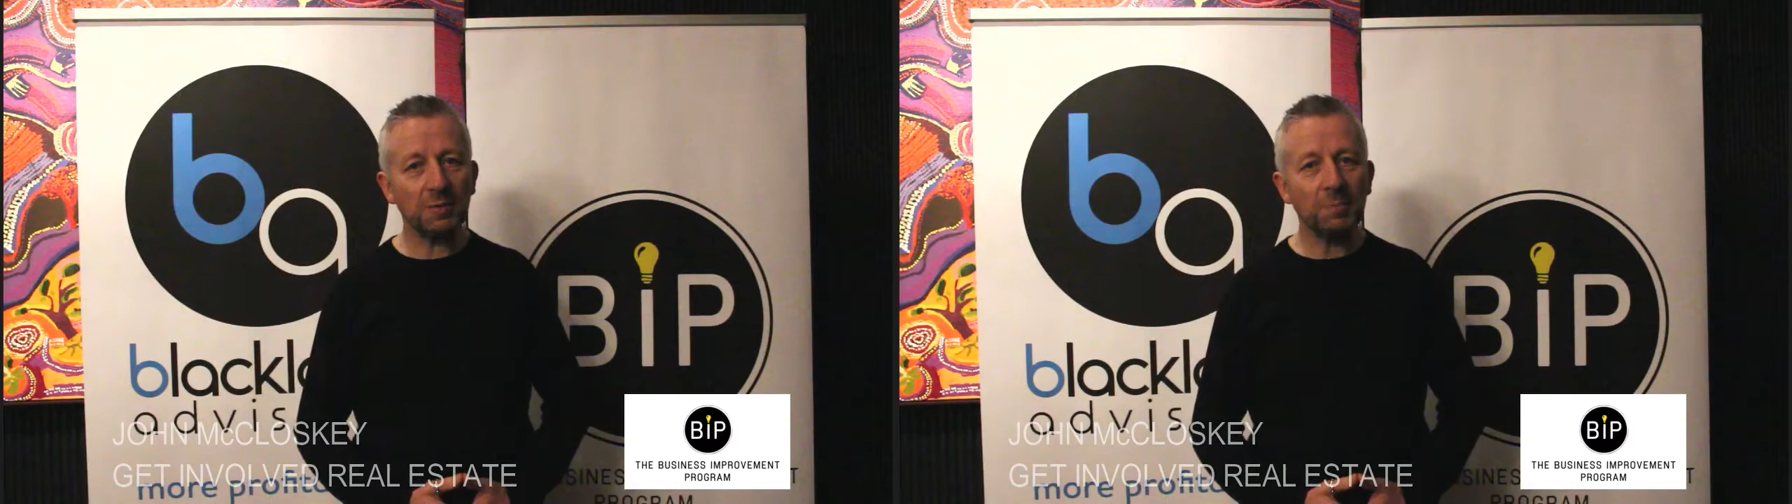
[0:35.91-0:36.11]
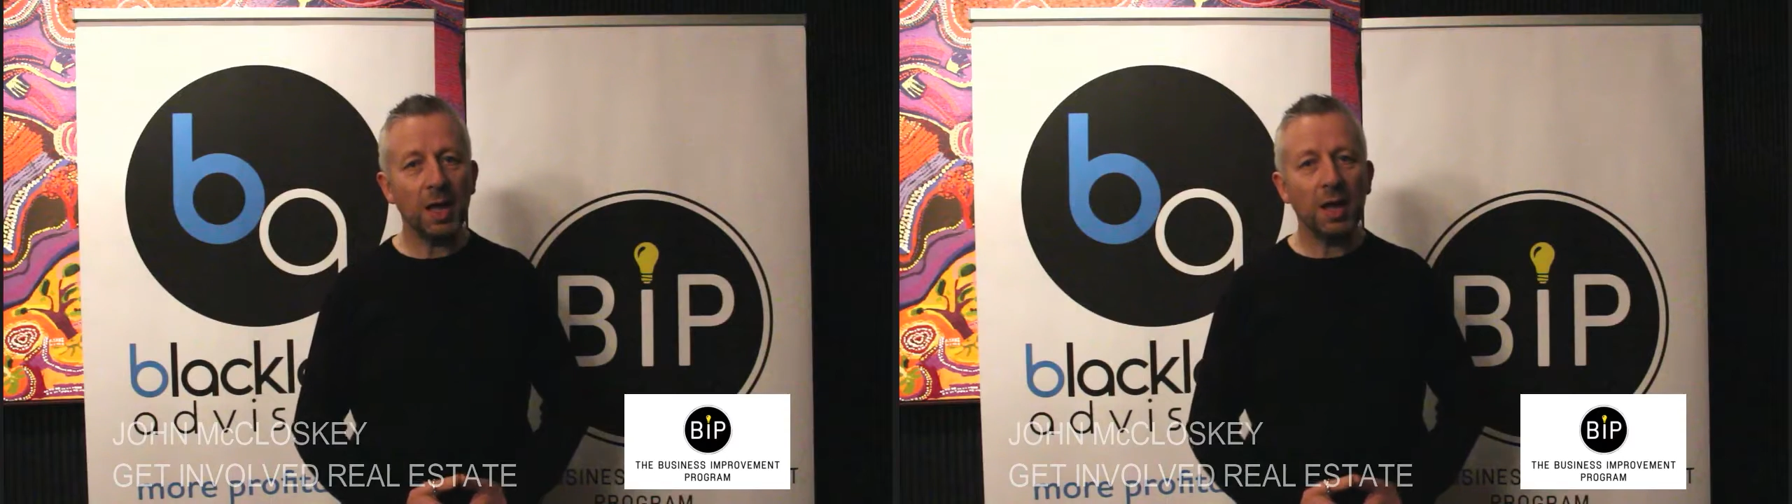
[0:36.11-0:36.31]

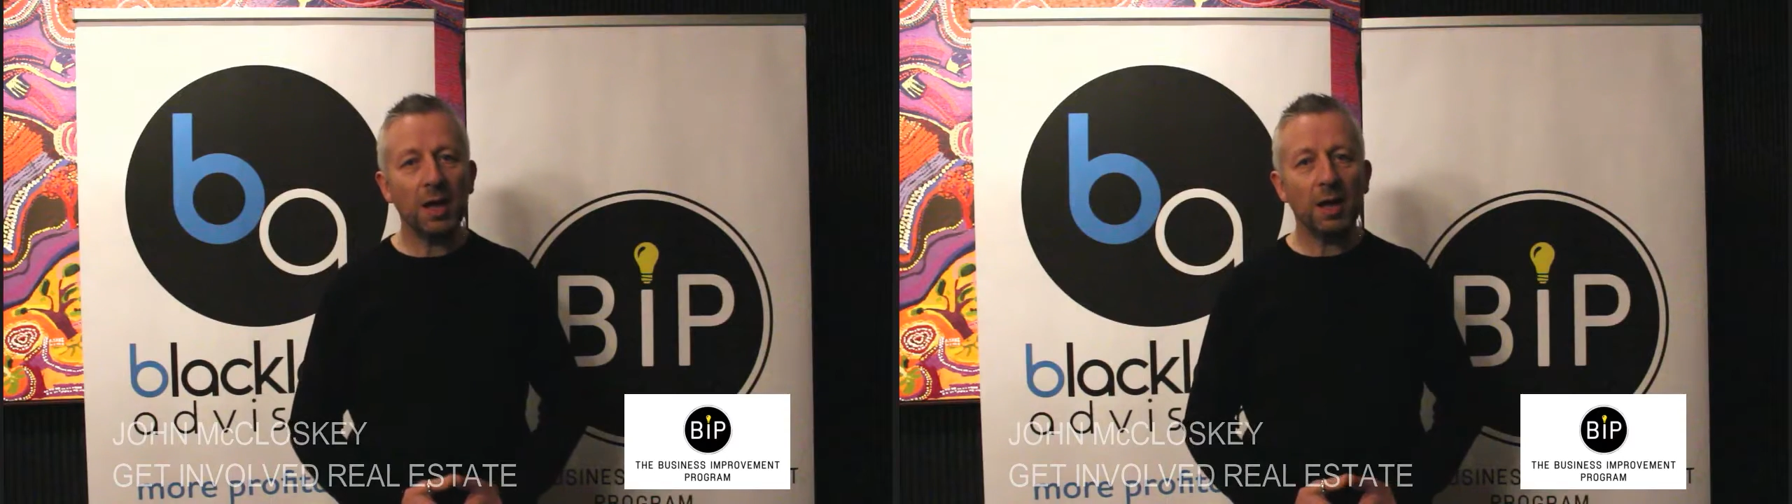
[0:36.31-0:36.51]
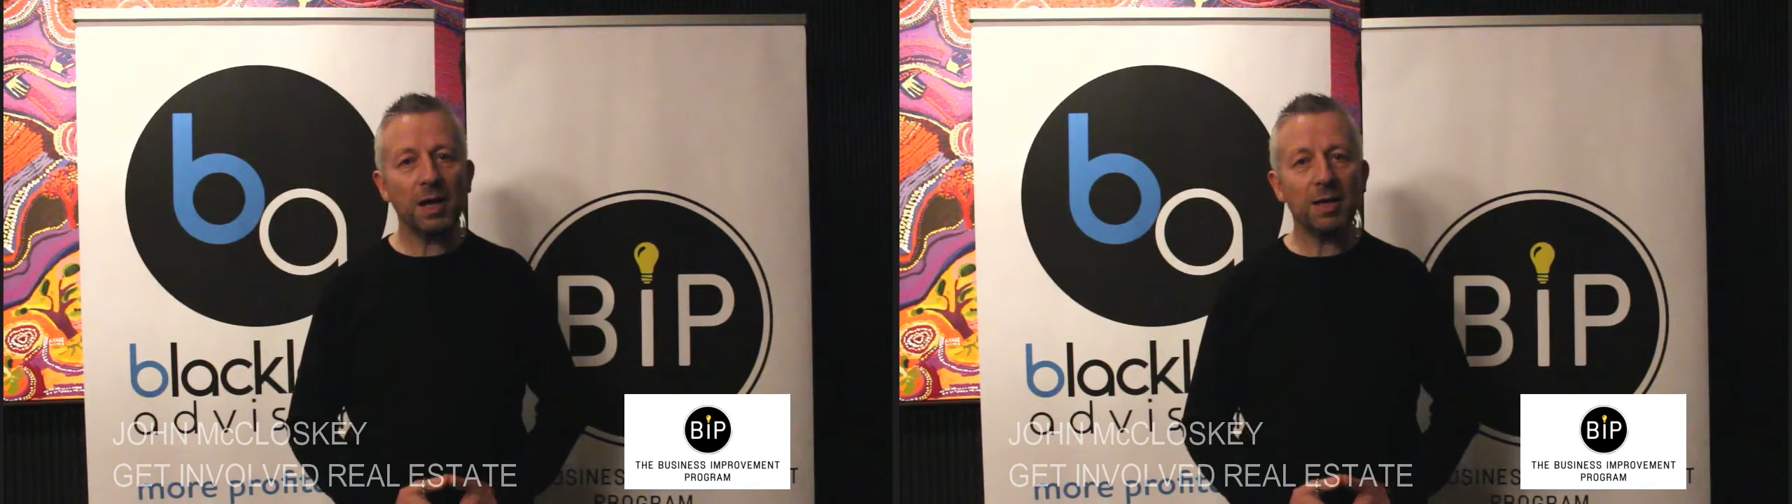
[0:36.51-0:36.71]

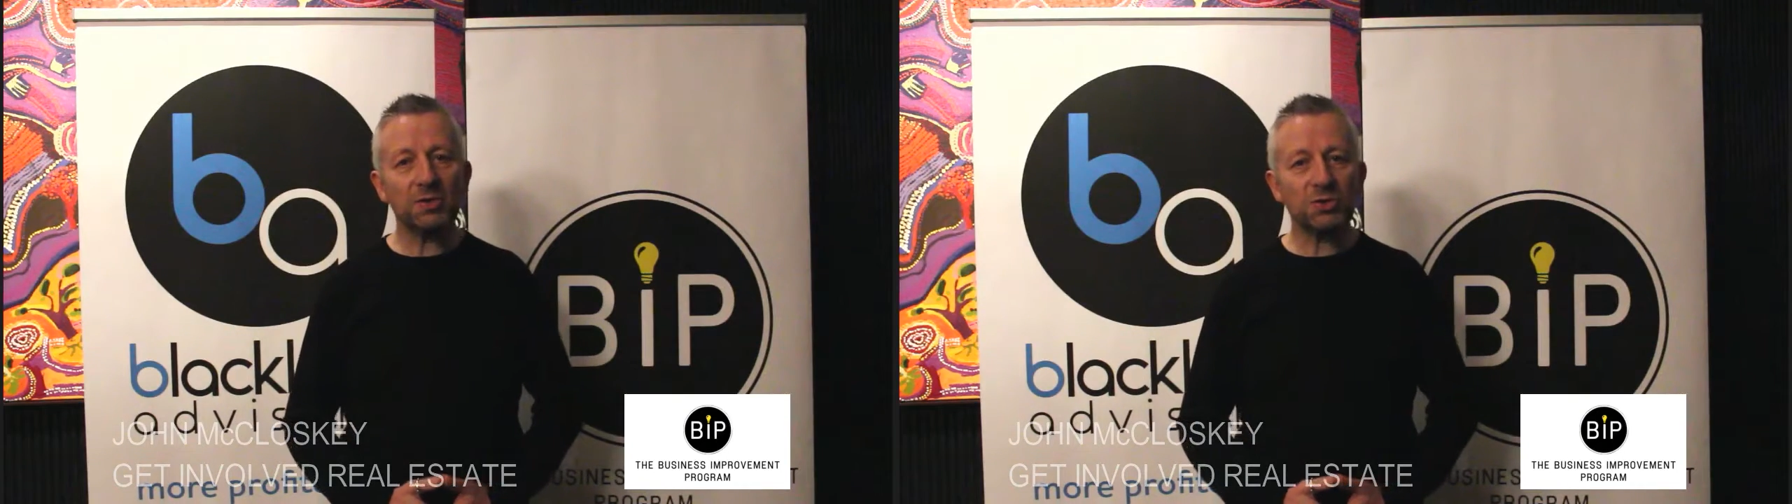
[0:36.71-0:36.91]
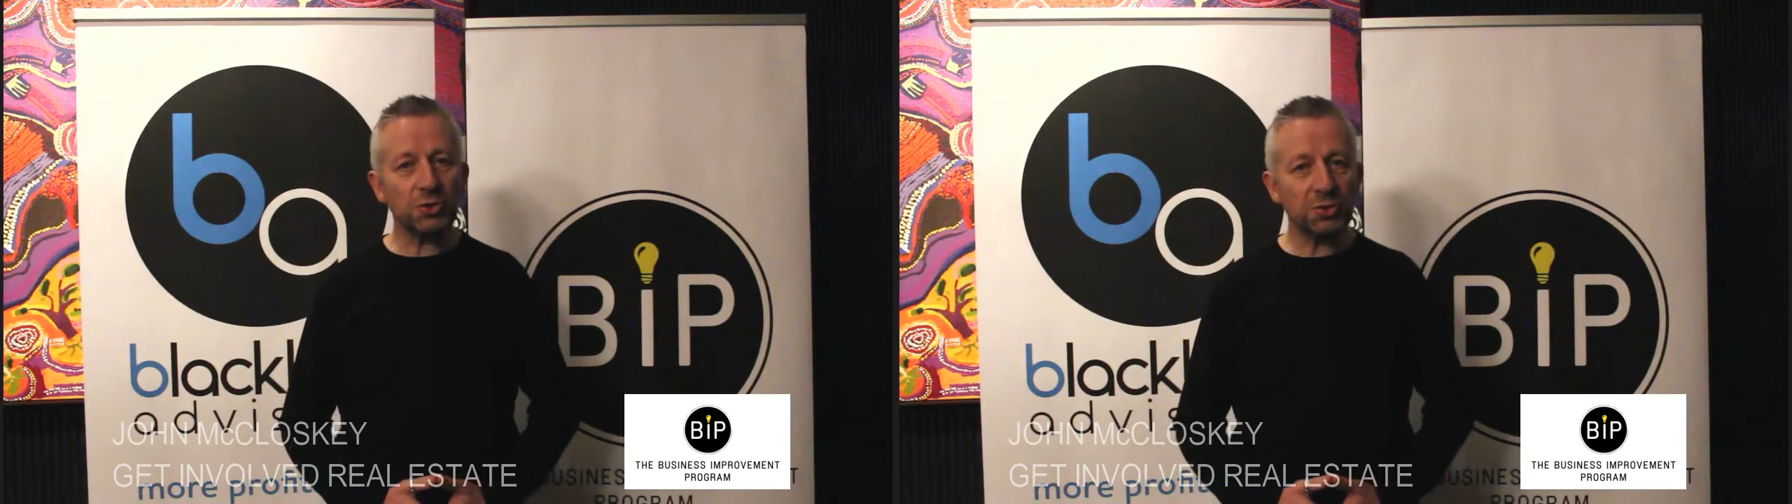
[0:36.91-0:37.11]
Uh,
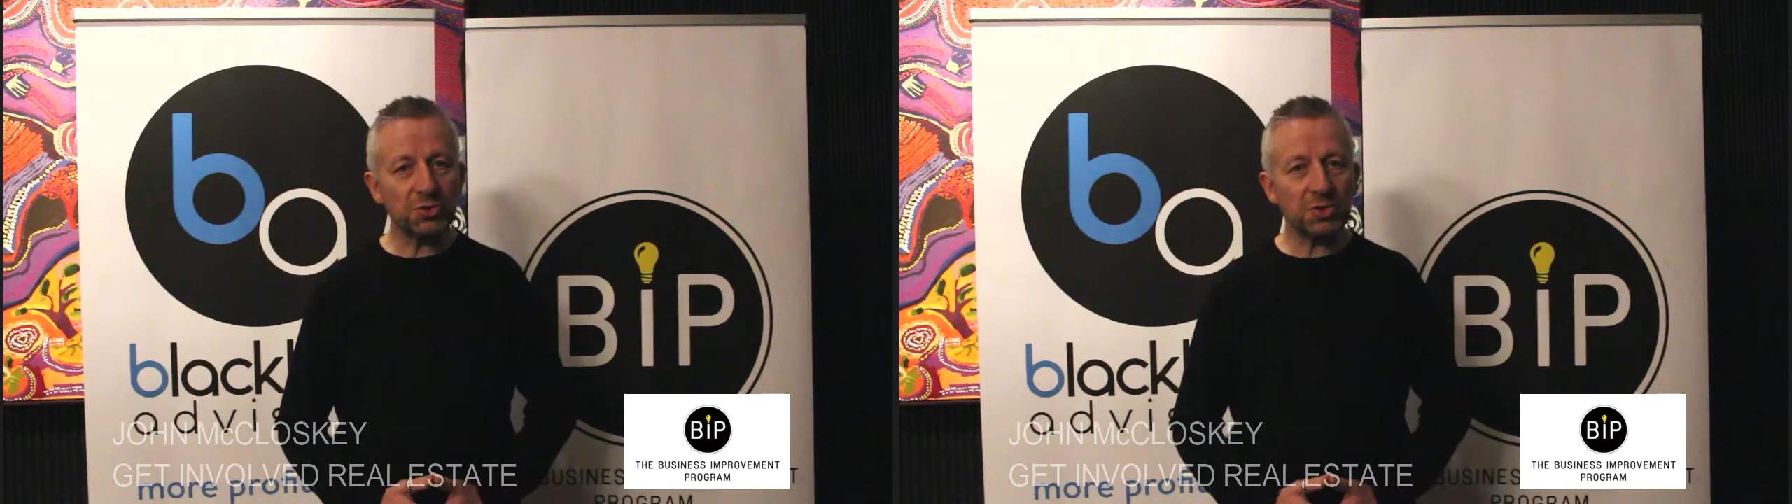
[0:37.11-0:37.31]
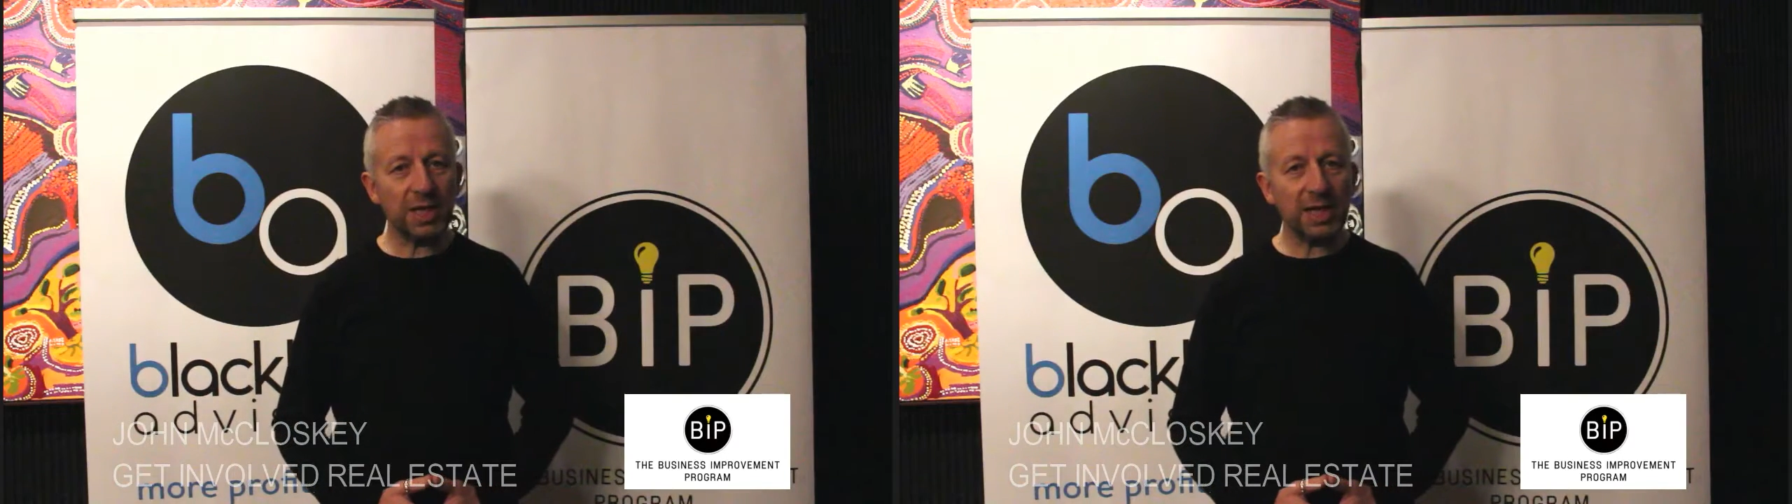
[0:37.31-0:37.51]
the
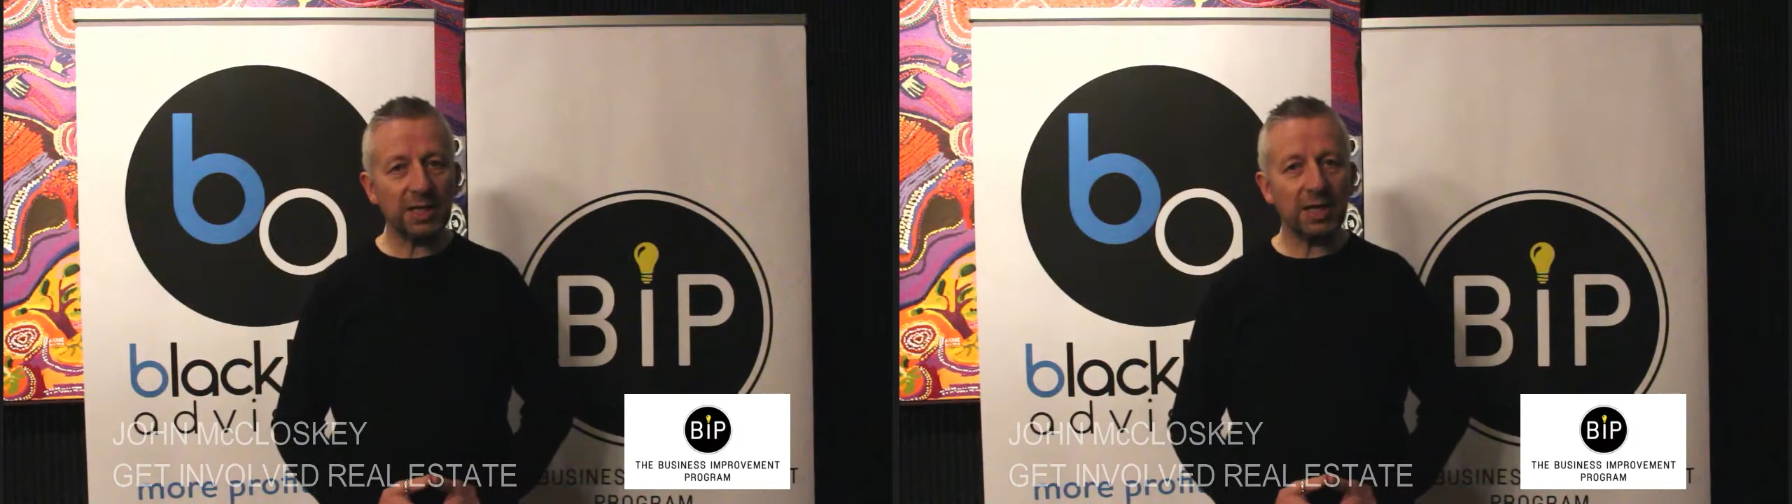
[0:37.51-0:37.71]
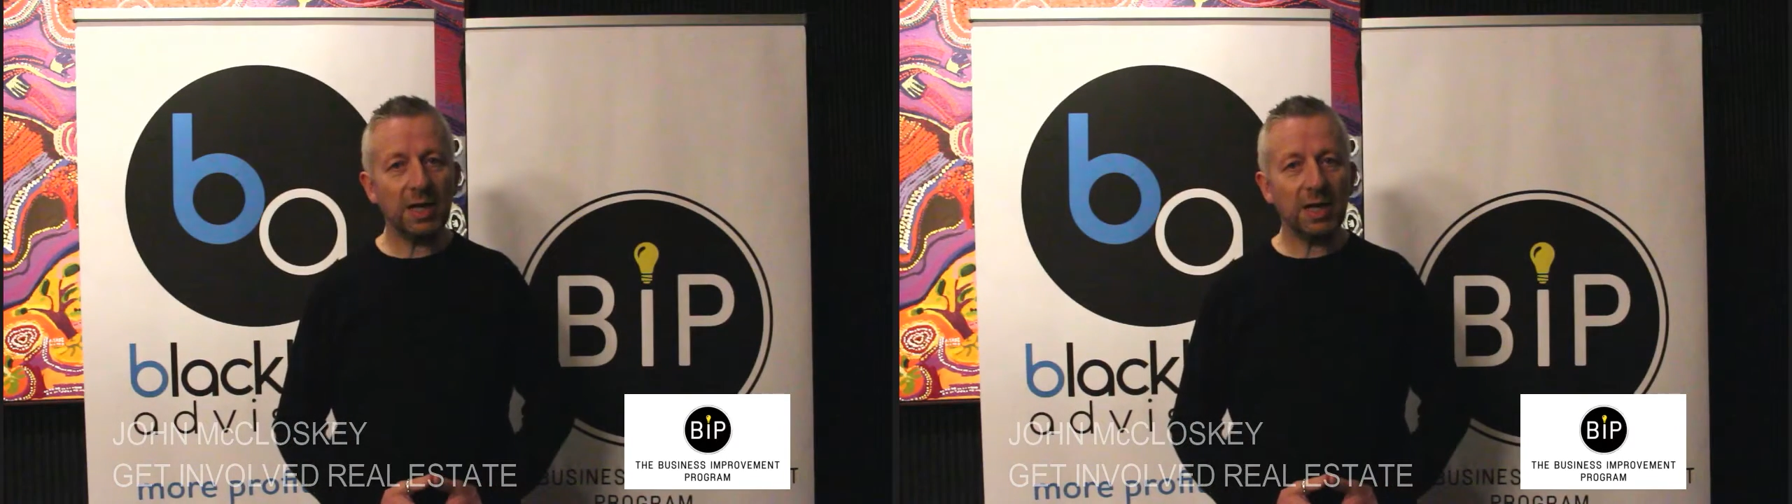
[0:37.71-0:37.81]
structure that Alec